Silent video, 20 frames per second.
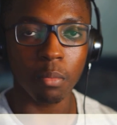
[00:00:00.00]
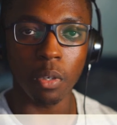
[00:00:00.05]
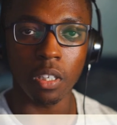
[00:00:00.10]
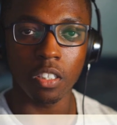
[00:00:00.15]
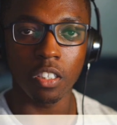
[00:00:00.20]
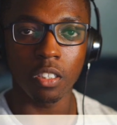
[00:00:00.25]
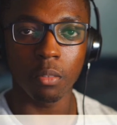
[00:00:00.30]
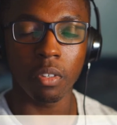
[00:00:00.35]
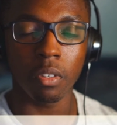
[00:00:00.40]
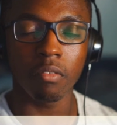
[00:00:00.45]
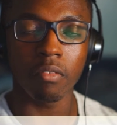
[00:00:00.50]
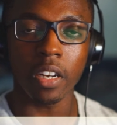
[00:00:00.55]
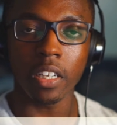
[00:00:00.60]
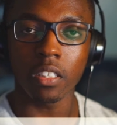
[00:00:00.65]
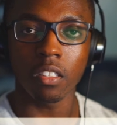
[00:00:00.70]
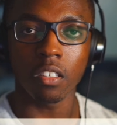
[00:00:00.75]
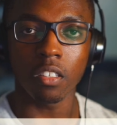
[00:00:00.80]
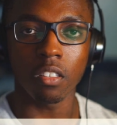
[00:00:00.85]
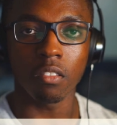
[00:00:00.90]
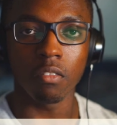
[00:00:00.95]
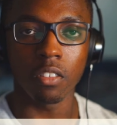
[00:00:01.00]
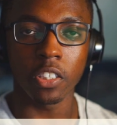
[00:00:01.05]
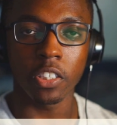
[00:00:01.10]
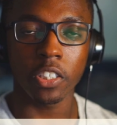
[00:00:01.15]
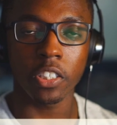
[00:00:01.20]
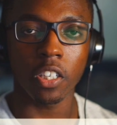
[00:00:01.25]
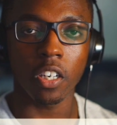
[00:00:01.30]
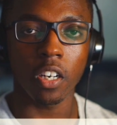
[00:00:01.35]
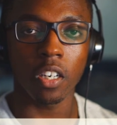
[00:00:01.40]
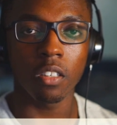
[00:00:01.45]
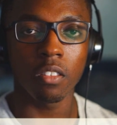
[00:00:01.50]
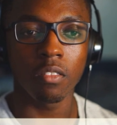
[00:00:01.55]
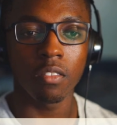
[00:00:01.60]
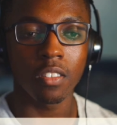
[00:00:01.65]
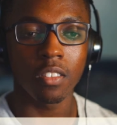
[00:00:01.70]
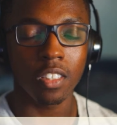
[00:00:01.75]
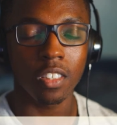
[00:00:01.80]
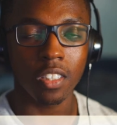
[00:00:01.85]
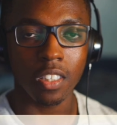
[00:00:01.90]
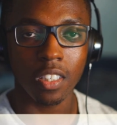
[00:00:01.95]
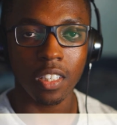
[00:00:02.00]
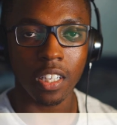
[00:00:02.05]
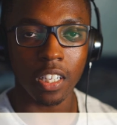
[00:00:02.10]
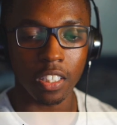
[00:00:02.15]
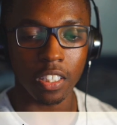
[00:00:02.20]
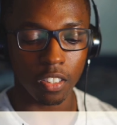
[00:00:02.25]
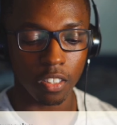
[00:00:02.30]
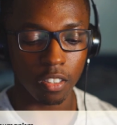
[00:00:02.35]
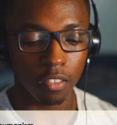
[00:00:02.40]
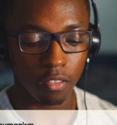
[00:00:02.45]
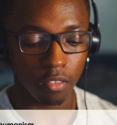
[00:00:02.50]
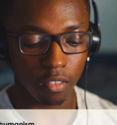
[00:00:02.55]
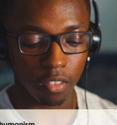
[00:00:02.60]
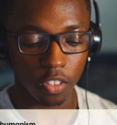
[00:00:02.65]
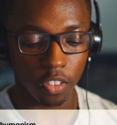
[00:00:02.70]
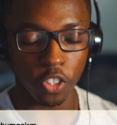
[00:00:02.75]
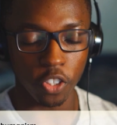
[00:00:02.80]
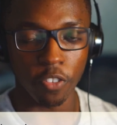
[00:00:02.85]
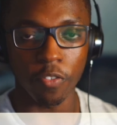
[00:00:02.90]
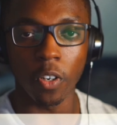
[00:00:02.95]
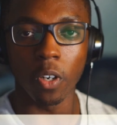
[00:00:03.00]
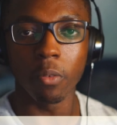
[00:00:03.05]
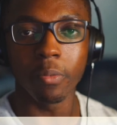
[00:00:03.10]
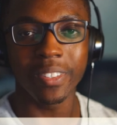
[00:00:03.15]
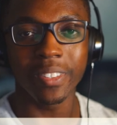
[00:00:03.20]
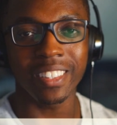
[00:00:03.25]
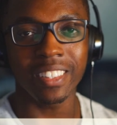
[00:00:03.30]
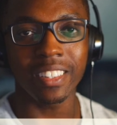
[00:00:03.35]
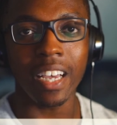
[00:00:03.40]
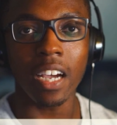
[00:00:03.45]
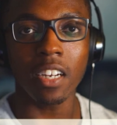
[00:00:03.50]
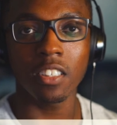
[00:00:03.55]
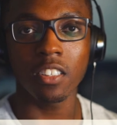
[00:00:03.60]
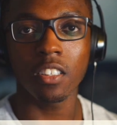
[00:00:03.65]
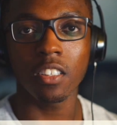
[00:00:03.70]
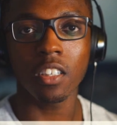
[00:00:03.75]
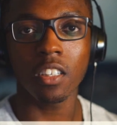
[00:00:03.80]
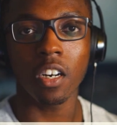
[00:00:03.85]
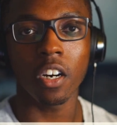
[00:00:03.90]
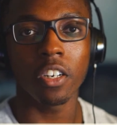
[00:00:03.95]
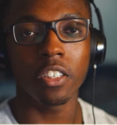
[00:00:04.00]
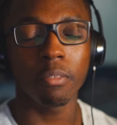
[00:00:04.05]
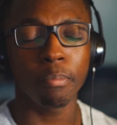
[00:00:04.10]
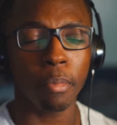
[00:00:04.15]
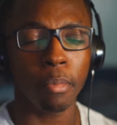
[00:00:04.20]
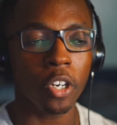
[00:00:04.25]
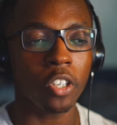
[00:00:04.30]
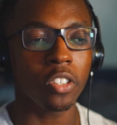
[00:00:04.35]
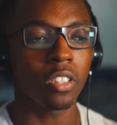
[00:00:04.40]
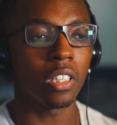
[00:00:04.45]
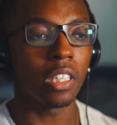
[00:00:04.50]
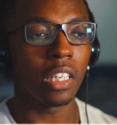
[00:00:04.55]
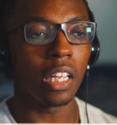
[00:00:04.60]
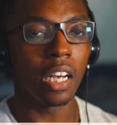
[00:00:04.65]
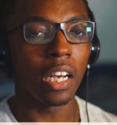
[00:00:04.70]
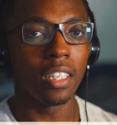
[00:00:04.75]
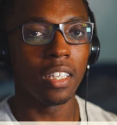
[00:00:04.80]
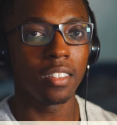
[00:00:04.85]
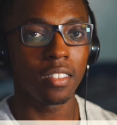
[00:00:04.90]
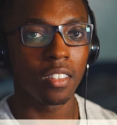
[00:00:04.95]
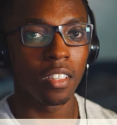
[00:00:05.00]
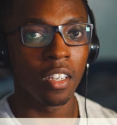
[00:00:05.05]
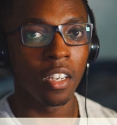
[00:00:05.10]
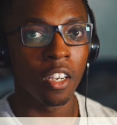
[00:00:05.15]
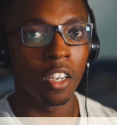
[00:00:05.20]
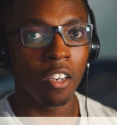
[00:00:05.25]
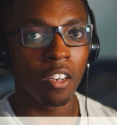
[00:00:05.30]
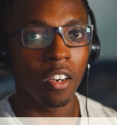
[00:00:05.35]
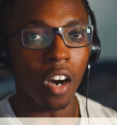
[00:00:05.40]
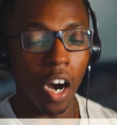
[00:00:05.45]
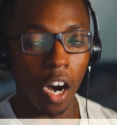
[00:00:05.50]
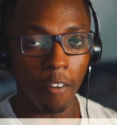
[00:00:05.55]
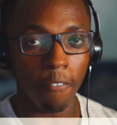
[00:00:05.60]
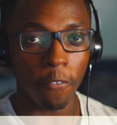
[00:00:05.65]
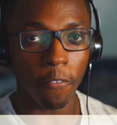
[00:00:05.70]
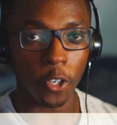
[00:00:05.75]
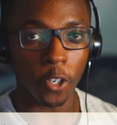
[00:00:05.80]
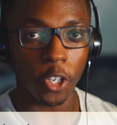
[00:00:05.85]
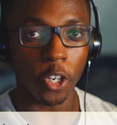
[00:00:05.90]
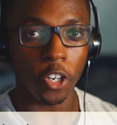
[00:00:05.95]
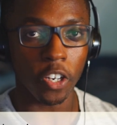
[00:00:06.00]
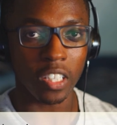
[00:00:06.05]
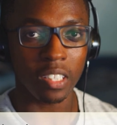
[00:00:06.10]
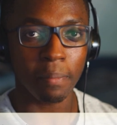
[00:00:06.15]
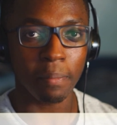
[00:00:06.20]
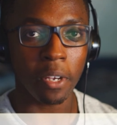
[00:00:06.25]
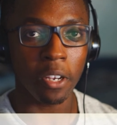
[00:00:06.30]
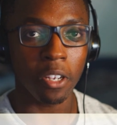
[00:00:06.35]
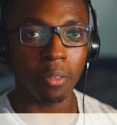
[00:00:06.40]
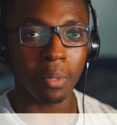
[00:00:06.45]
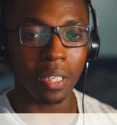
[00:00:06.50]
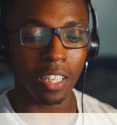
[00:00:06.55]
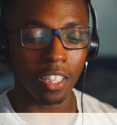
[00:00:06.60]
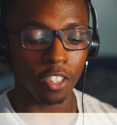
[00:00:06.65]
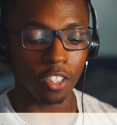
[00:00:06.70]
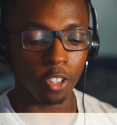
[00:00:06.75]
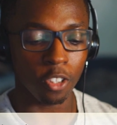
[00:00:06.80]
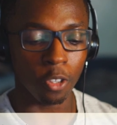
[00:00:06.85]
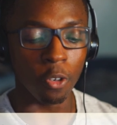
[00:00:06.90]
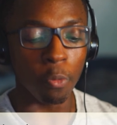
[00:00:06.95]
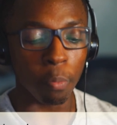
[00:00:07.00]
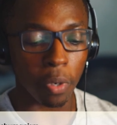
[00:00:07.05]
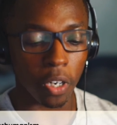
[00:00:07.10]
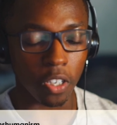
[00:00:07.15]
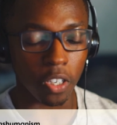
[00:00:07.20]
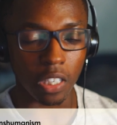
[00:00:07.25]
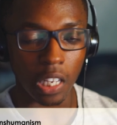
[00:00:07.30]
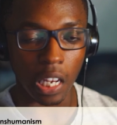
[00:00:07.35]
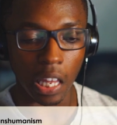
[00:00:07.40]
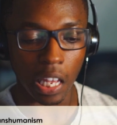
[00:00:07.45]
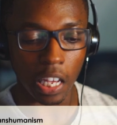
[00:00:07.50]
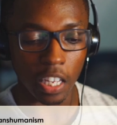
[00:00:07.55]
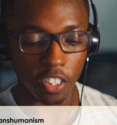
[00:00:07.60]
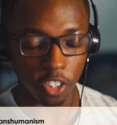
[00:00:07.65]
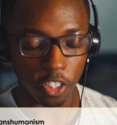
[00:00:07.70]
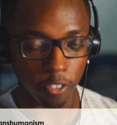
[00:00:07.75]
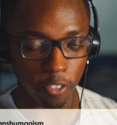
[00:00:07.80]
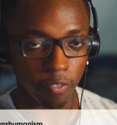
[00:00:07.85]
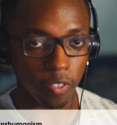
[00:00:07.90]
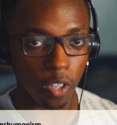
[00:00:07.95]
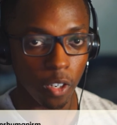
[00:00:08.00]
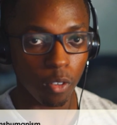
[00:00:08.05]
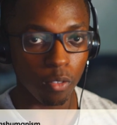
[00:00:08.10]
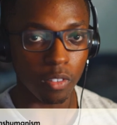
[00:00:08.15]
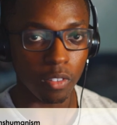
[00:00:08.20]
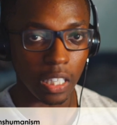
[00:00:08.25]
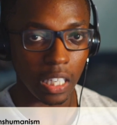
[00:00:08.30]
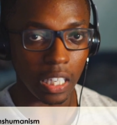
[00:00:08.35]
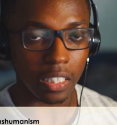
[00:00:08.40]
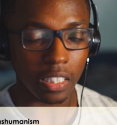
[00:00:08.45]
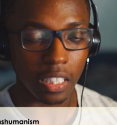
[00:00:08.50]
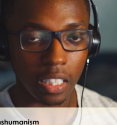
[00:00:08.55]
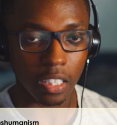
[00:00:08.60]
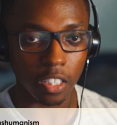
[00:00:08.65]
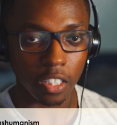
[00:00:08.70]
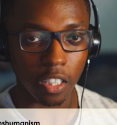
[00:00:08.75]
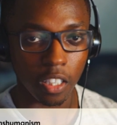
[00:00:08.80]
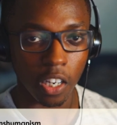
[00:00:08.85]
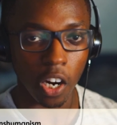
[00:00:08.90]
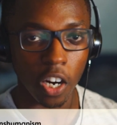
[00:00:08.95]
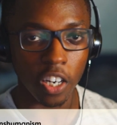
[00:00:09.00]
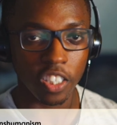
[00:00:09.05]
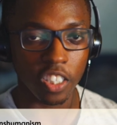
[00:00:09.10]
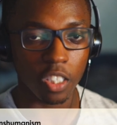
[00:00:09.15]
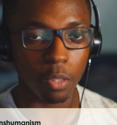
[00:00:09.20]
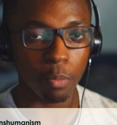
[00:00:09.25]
to you in your car because your phone was attached to the car. It's personalized for your experience because you personalized your phone, and then the car just mimicked that.